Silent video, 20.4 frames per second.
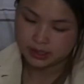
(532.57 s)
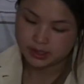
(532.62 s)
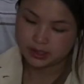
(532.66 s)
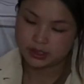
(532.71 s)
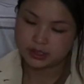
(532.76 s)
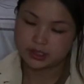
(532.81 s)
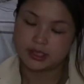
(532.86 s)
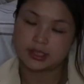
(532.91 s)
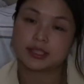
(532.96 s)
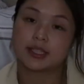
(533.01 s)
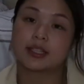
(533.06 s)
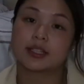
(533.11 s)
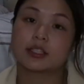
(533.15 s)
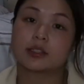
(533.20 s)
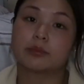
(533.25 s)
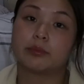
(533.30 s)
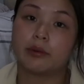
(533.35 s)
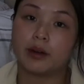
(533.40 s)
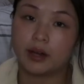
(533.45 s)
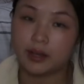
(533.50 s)
it's just in
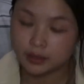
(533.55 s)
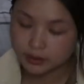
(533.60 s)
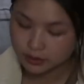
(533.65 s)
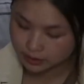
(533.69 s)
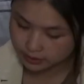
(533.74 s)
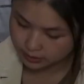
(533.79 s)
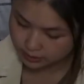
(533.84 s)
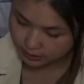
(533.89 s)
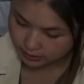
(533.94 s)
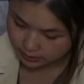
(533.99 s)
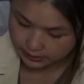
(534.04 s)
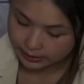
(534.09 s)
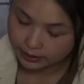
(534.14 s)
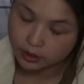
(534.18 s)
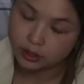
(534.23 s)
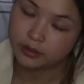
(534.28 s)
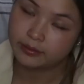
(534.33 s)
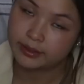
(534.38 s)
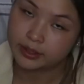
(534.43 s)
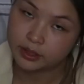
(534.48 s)
this box that
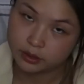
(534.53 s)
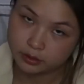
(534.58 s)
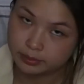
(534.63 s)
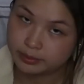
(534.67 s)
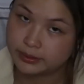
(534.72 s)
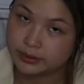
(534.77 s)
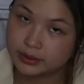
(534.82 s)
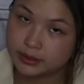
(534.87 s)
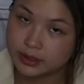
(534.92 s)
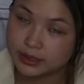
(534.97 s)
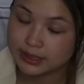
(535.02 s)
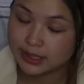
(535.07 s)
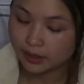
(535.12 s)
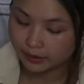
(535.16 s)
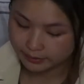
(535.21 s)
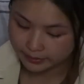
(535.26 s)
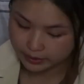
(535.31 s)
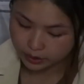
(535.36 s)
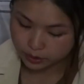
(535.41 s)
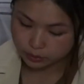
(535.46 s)
I already opened because I
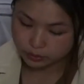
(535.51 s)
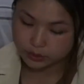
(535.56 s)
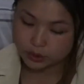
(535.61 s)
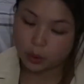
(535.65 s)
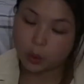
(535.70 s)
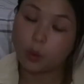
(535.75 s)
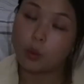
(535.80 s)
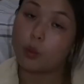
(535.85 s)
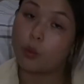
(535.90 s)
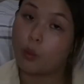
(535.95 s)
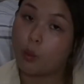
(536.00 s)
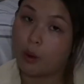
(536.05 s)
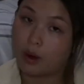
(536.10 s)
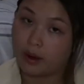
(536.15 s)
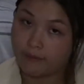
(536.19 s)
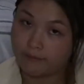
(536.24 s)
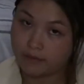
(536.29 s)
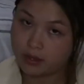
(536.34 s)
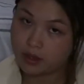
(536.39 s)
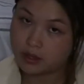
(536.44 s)
already used one
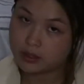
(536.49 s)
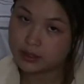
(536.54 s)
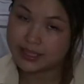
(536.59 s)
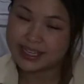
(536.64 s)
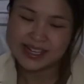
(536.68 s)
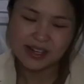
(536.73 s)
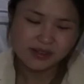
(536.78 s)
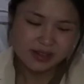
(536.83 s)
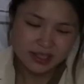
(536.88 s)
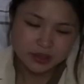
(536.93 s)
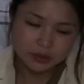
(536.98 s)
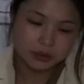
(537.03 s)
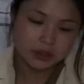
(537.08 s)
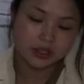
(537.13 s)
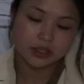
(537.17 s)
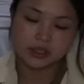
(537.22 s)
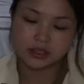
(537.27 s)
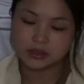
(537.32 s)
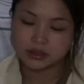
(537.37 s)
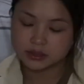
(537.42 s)
of it. Can you guess what
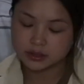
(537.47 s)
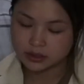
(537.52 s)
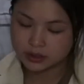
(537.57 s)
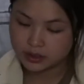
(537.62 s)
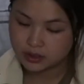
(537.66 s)
it is?